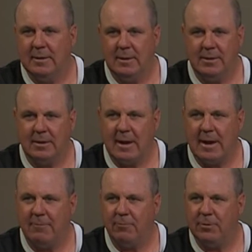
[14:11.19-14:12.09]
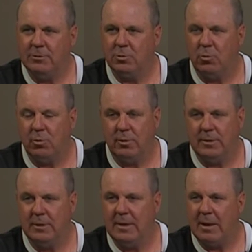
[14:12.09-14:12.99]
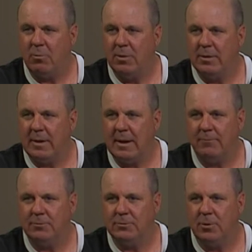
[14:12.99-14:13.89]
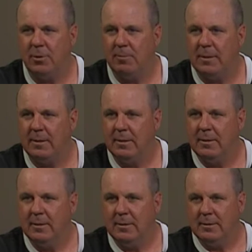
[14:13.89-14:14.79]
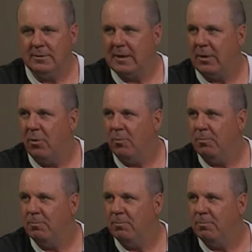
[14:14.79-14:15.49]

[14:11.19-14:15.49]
in the conference or did not win the conference tournament, sat home.